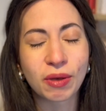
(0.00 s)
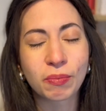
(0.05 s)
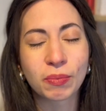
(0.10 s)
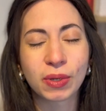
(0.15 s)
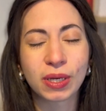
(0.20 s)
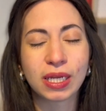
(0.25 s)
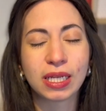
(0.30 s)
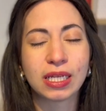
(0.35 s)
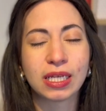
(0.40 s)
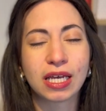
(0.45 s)

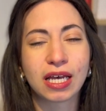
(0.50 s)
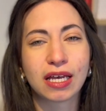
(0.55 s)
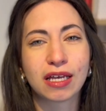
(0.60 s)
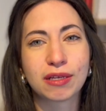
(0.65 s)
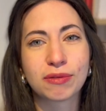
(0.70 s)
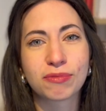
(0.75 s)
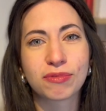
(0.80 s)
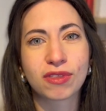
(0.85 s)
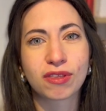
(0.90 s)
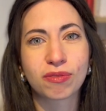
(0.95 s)
But
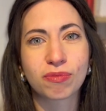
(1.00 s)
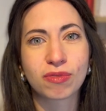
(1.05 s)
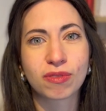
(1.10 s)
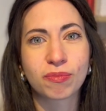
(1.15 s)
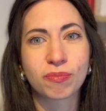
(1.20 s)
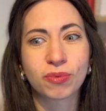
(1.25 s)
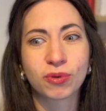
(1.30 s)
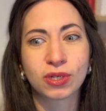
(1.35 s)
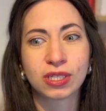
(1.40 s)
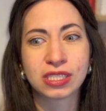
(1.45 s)

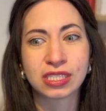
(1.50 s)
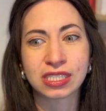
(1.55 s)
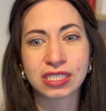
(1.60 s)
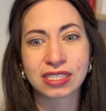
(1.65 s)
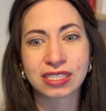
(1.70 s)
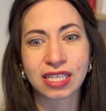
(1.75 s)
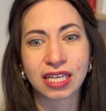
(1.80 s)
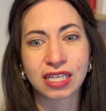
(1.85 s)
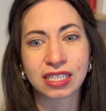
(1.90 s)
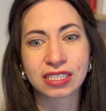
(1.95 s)
the point
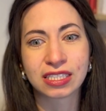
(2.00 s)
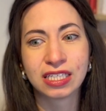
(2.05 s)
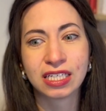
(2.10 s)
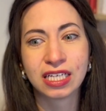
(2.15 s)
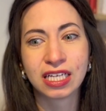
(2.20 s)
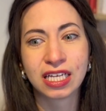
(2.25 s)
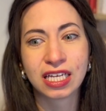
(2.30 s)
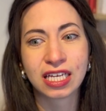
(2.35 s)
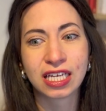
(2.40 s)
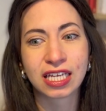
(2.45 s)
is that
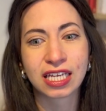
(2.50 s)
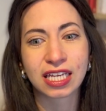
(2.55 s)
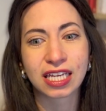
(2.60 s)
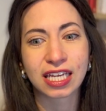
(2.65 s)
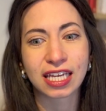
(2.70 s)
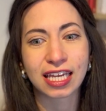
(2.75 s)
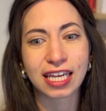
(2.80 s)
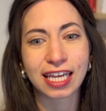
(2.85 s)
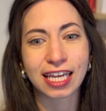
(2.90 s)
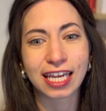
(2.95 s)

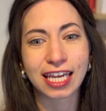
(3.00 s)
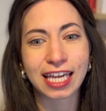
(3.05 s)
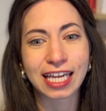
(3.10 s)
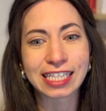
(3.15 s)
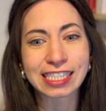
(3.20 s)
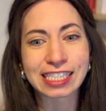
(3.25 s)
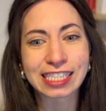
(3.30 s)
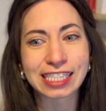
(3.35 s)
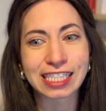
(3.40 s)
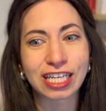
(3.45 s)

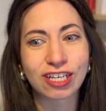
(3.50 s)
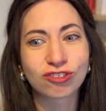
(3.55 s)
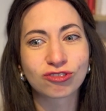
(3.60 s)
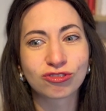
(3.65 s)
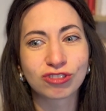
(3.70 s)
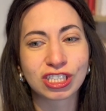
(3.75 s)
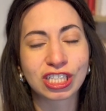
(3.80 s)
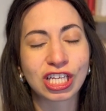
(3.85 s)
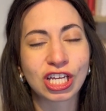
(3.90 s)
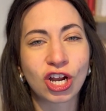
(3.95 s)
it's
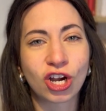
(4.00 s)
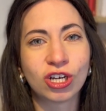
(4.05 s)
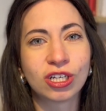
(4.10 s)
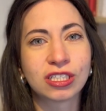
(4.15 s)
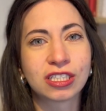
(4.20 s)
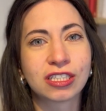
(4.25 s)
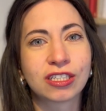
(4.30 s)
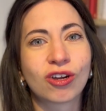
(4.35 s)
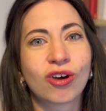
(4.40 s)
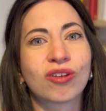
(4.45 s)
really
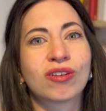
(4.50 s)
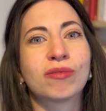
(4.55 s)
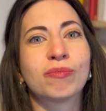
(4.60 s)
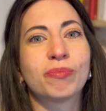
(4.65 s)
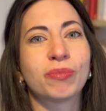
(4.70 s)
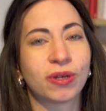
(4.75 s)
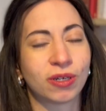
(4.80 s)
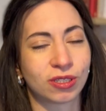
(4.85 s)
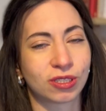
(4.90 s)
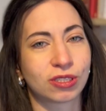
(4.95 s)
hurting on a
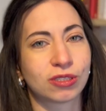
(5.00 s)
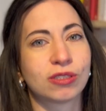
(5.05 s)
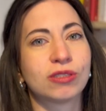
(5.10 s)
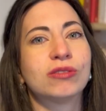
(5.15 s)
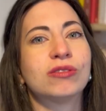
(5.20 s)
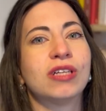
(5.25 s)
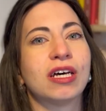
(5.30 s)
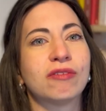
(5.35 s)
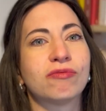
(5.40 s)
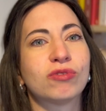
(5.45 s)
personal
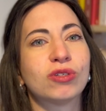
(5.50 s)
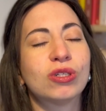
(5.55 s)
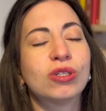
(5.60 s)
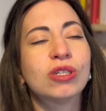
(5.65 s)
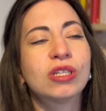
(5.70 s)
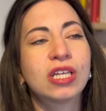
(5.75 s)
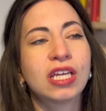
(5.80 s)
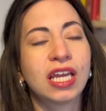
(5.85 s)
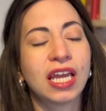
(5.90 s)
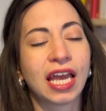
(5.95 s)

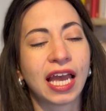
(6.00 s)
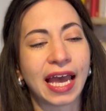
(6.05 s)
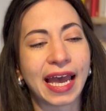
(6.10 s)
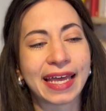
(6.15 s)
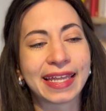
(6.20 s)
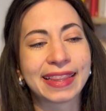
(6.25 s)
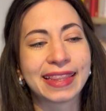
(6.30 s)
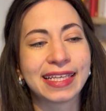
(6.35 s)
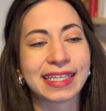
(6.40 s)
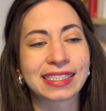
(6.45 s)
level.
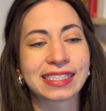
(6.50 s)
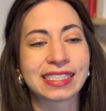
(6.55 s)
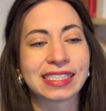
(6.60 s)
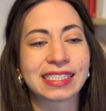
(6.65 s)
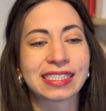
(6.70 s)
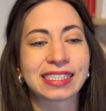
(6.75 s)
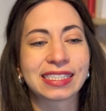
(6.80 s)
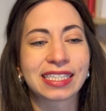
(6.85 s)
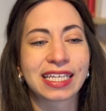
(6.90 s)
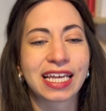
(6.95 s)
And this
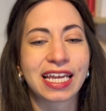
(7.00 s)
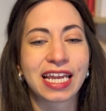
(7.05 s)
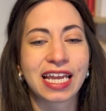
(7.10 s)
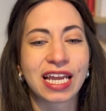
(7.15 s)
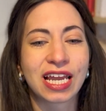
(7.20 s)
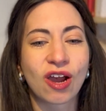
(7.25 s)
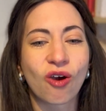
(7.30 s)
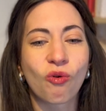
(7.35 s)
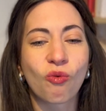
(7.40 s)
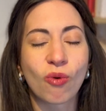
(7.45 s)
is
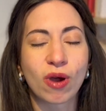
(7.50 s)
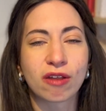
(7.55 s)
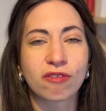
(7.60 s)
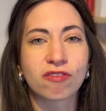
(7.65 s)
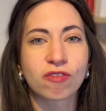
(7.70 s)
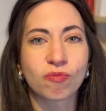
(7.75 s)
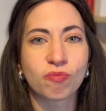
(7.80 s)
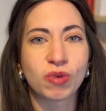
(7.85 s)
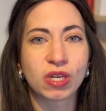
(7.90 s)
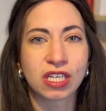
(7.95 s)
one of
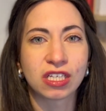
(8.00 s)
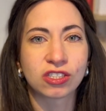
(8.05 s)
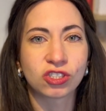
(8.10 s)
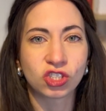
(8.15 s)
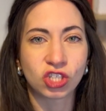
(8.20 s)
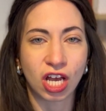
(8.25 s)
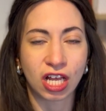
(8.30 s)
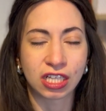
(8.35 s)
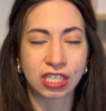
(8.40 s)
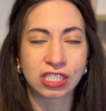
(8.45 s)
the biggest
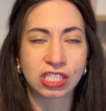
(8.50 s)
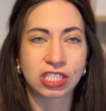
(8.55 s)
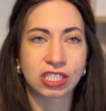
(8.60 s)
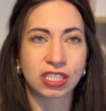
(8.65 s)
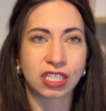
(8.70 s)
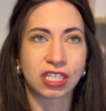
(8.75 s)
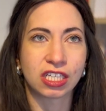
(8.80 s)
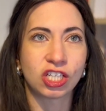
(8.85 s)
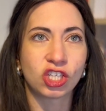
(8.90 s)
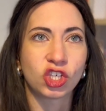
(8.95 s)
challenges
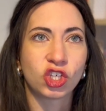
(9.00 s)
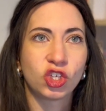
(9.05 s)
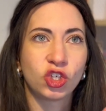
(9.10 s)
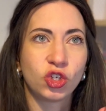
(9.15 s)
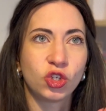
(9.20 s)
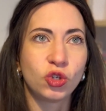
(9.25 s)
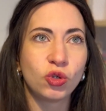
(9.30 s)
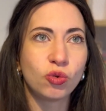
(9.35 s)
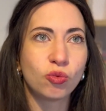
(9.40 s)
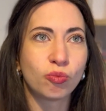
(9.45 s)
that
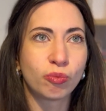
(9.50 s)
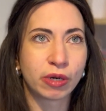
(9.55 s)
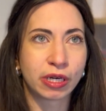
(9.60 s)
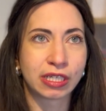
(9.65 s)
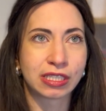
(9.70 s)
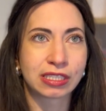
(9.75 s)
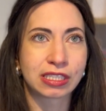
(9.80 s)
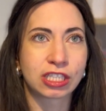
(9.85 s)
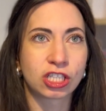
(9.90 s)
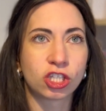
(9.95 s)
you
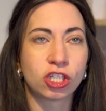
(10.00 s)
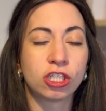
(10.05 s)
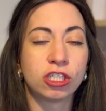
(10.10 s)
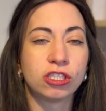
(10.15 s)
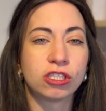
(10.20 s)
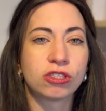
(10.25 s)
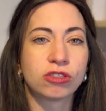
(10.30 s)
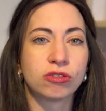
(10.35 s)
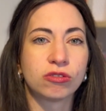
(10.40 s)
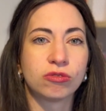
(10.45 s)
must
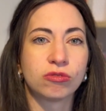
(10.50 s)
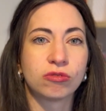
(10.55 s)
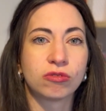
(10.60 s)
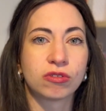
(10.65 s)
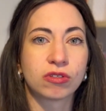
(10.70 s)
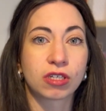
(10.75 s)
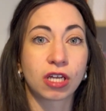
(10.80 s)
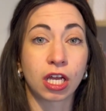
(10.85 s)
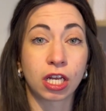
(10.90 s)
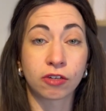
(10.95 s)
learn to
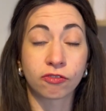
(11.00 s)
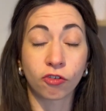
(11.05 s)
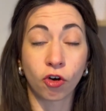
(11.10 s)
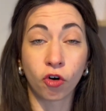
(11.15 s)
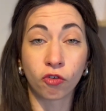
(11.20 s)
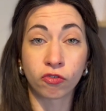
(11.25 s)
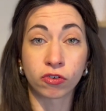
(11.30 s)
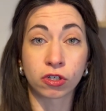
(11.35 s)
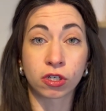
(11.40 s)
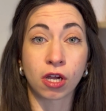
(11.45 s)
kind of
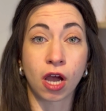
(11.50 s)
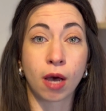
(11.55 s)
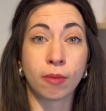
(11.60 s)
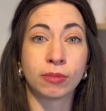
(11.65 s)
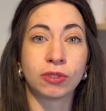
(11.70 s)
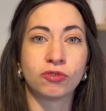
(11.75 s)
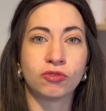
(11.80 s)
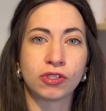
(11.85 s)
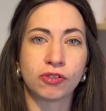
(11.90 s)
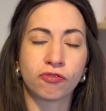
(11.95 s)
overcome
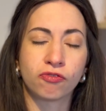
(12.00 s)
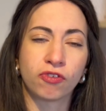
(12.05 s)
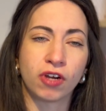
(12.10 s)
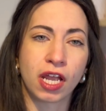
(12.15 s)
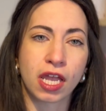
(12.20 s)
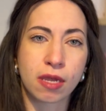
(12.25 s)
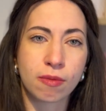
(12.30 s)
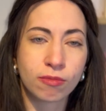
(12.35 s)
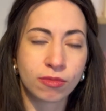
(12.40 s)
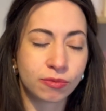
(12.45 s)
and
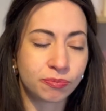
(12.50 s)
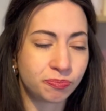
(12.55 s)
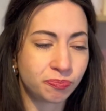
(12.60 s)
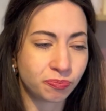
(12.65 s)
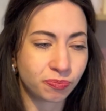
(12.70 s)
reframe